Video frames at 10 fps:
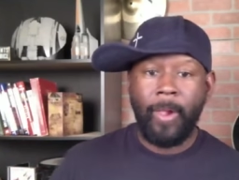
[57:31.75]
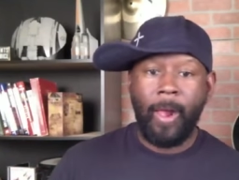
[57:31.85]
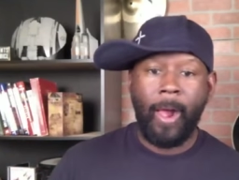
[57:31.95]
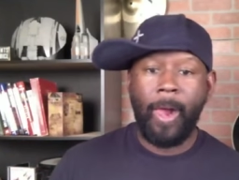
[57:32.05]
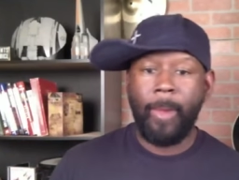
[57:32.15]

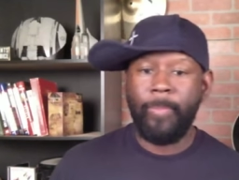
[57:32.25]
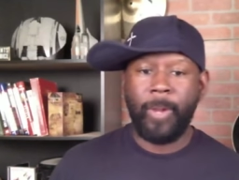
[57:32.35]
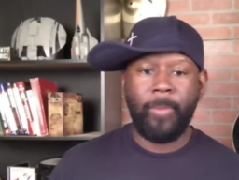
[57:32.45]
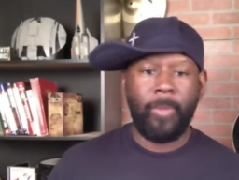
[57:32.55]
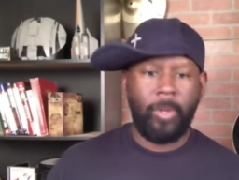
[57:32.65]
Yeah. Um,
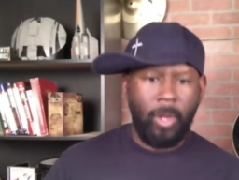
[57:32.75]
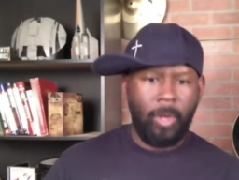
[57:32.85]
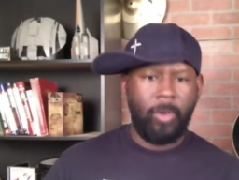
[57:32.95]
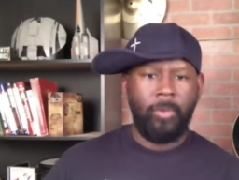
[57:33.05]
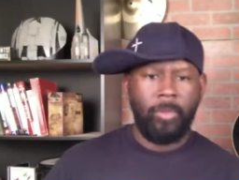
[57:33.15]
they're
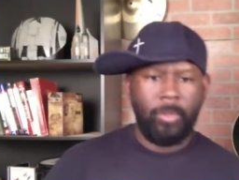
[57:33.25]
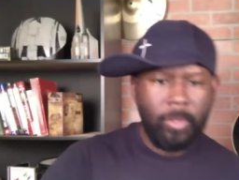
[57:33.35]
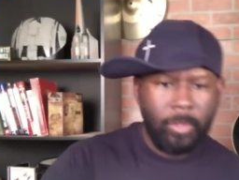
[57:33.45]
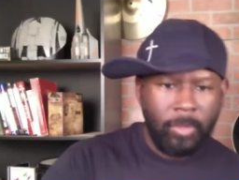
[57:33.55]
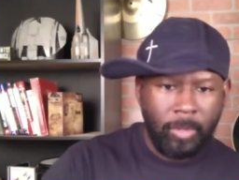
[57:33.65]
oh,
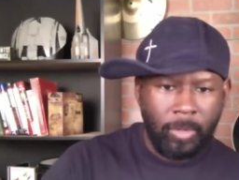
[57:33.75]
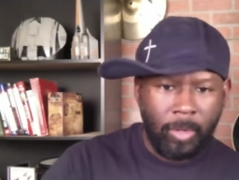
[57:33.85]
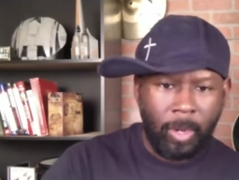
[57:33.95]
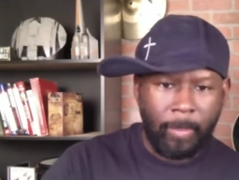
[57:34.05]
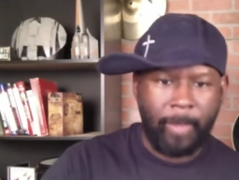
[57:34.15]

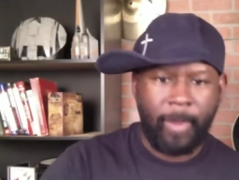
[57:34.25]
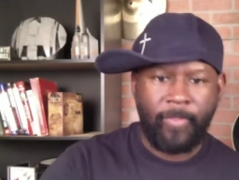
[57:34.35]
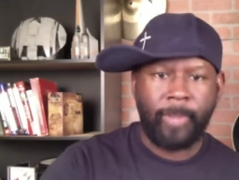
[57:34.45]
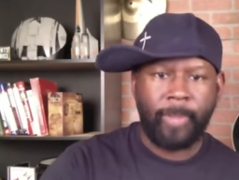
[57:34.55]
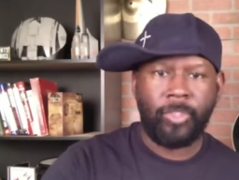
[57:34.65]
oh man, my
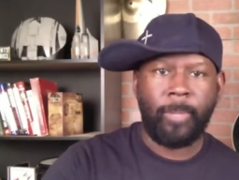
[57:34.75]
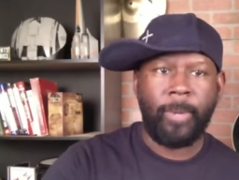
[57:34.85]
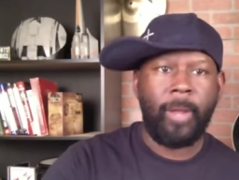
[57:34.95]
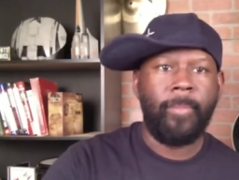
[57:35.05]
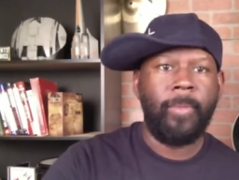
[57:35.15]
friends are jumping
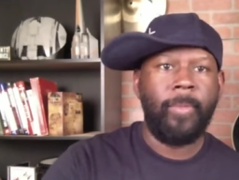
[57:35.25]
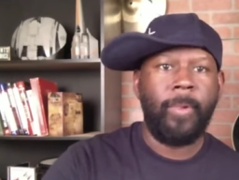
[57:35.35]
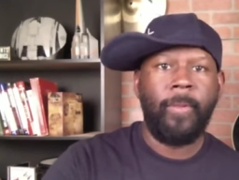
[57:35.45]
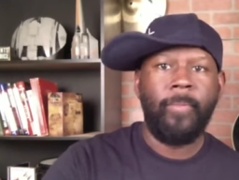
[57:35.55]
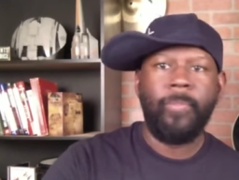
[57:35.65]
up.
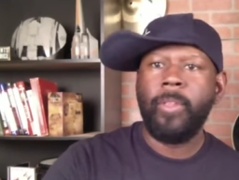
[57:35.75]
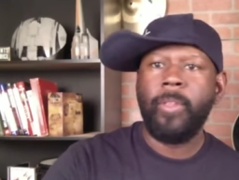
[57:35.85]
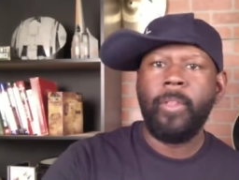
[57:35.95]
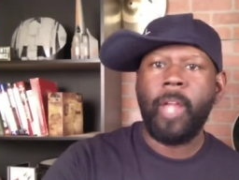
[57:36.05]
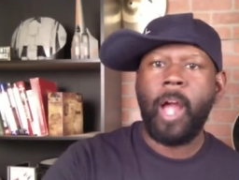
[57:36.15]

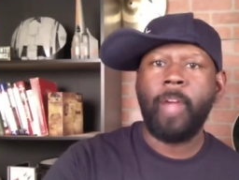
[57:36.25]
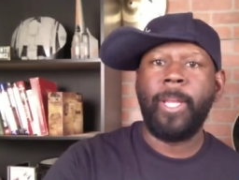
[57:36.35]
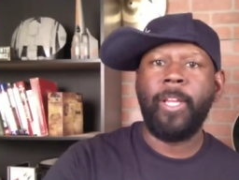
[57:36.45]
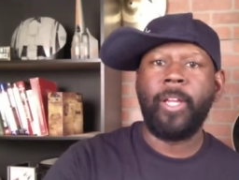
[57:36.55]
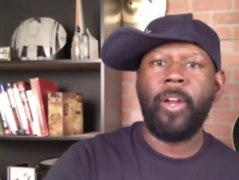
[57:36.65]
How am I
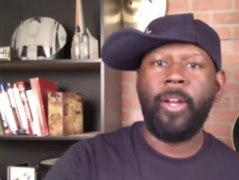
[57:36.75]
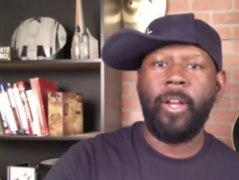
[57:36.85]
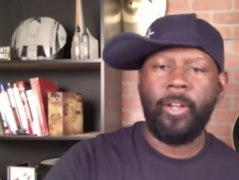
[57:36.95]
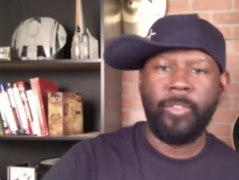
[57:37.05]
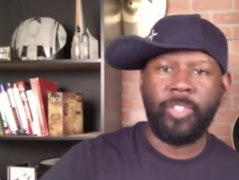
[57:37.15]
looking on
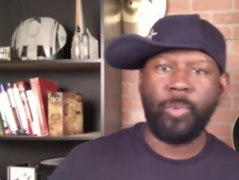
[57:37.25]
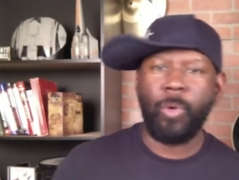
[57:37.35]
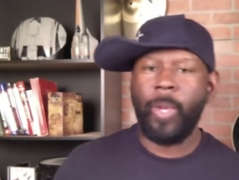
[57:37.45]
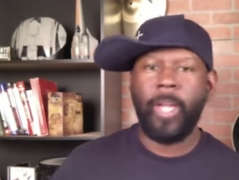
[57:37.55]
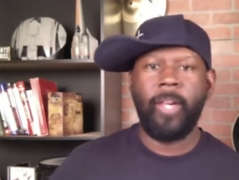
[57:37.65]
uh just real
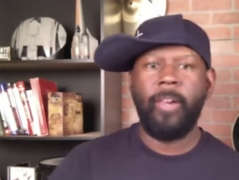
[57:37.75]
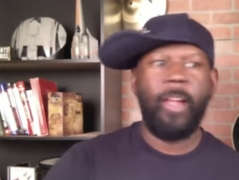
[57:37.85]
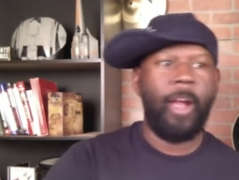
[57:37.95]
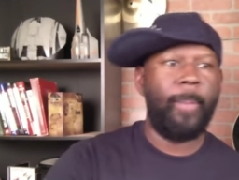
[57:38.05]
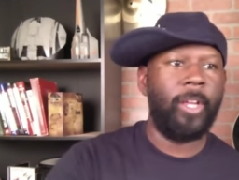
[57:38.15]
quick?
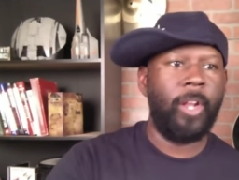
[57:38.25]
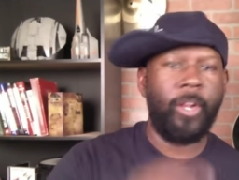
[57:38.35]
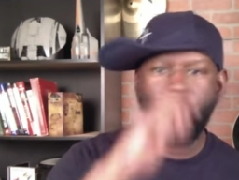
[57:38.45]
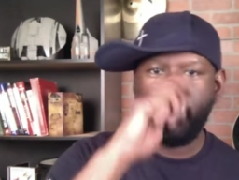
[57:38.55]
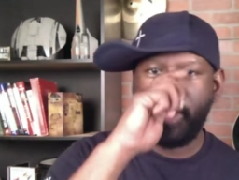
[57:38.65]
How am I looking on
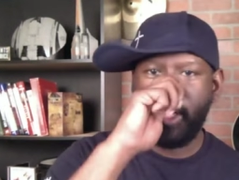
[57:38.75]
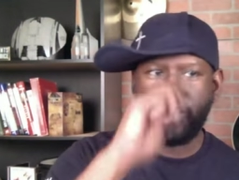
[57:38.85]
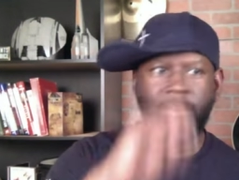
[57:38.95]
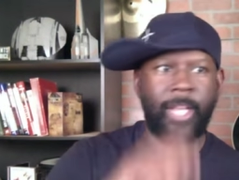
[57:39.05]
your uh site?